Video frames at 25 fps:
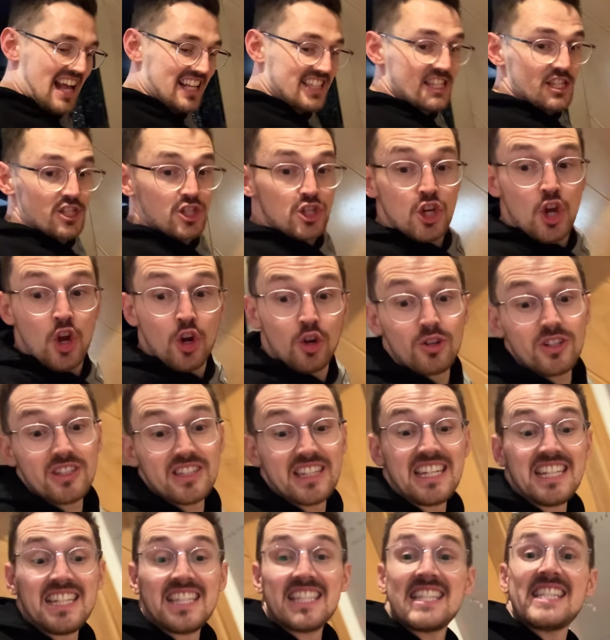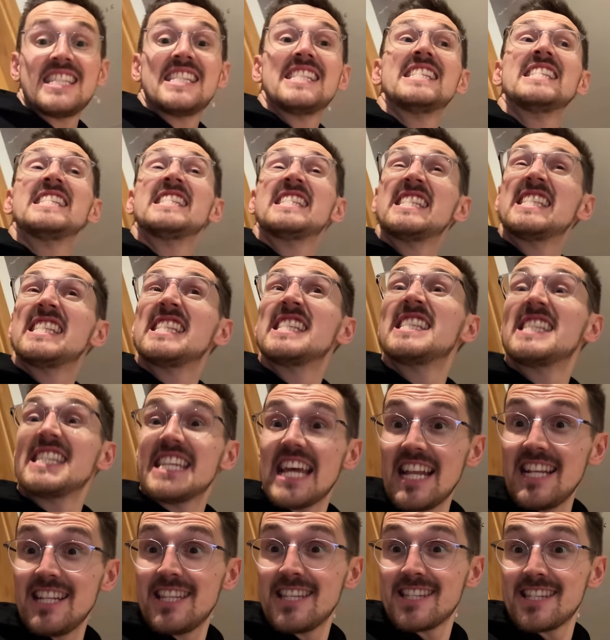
As it's currently 10 to